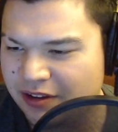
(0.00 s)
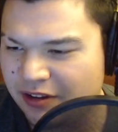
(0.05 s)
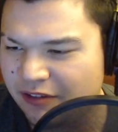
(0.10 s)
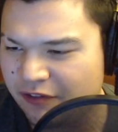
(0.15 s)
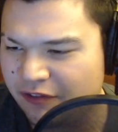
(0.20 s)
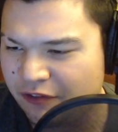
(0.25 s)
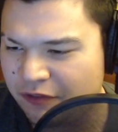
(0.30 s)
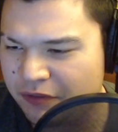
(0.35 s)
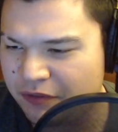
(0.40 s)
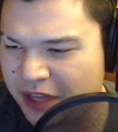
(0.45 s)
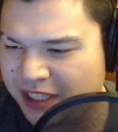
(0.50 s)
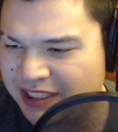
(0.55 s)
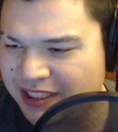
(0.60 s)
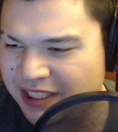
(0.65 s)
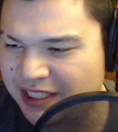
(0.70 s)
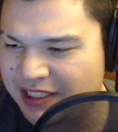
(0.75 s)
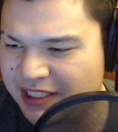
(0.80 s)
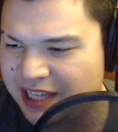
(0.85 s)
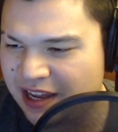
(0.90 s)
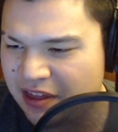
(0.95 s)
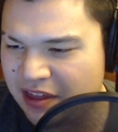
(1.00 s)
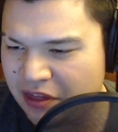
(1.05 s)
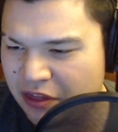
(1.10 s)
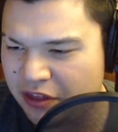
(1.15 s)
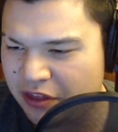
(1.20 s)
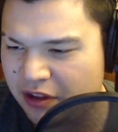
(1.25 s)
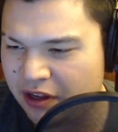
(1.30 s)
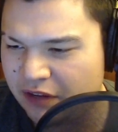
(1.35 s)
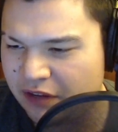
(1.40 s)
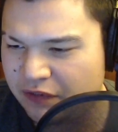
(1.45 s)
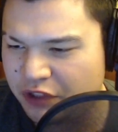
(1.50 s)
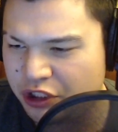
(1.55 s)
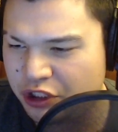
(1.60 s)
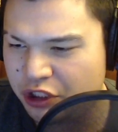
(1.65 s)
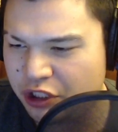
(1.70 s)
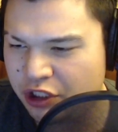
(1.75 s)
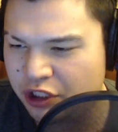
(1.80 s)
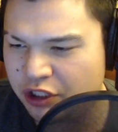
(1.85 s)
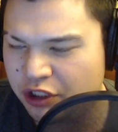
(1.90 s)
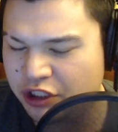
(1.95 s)
That's the 10th of
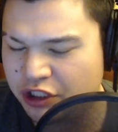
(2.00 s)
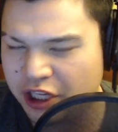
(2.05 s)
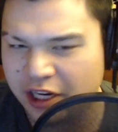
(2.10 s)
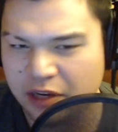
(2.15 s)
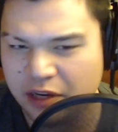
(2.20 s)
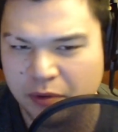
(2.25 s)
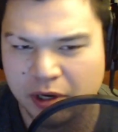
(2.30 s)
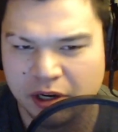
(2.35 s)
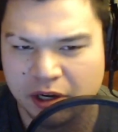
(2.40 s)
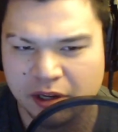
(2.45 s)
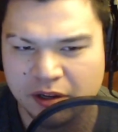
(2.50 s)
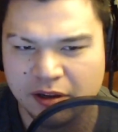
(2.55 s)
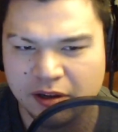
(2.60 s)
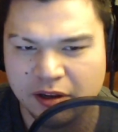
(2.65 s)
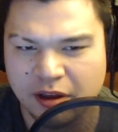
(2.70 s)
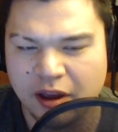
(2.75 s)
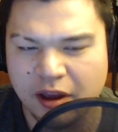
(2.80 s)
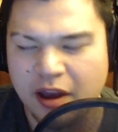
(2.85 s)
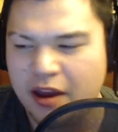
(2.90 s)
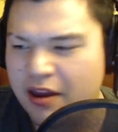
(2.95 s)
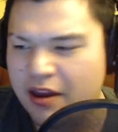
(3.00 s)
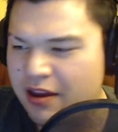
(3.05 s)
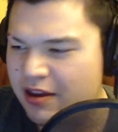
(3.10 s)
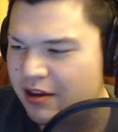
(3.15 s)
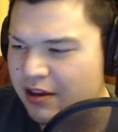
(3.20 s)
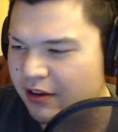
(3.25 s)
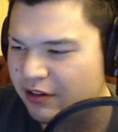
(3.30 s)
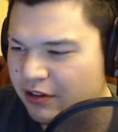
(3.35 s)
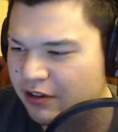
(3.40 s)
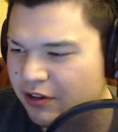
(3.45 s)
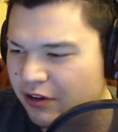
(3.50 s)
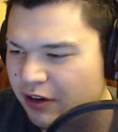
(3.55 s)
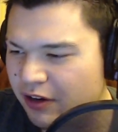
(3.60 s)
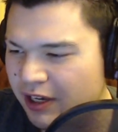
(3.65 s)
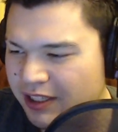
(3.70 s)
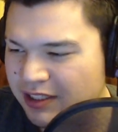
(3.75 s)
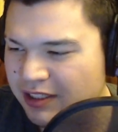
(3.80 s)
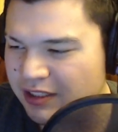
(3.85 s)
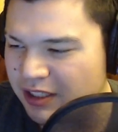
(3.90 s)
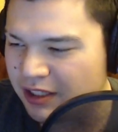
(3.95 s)
January.
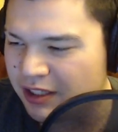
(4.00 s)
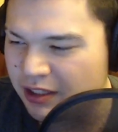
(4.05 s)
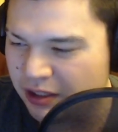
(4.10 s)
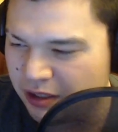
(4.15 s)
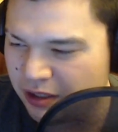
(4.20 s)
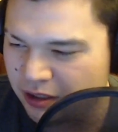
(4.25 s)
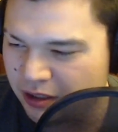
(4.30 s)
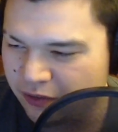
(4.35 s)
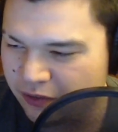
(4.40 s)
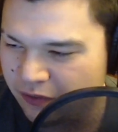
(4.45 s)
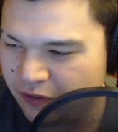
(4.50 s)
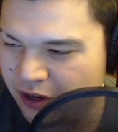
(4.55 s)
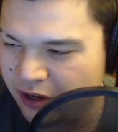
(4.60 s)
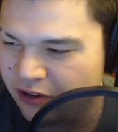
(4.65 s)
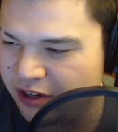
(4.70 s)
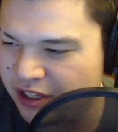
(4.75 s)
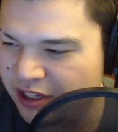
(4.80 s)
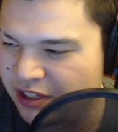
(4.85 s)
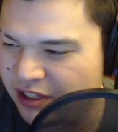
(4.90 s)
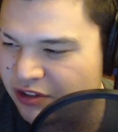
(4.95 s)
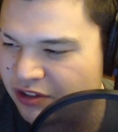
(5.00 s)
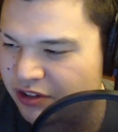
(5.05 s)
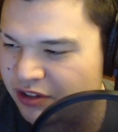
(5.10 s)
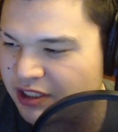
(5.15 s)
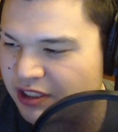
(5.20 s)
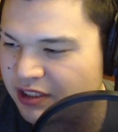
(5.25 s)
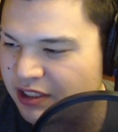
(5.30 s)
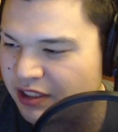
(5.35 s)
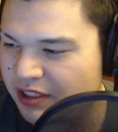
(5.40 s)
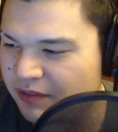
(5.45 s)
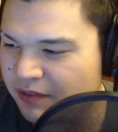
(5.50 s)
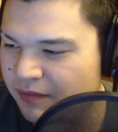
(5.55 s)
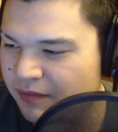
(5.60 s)
Interesting. Very interesting.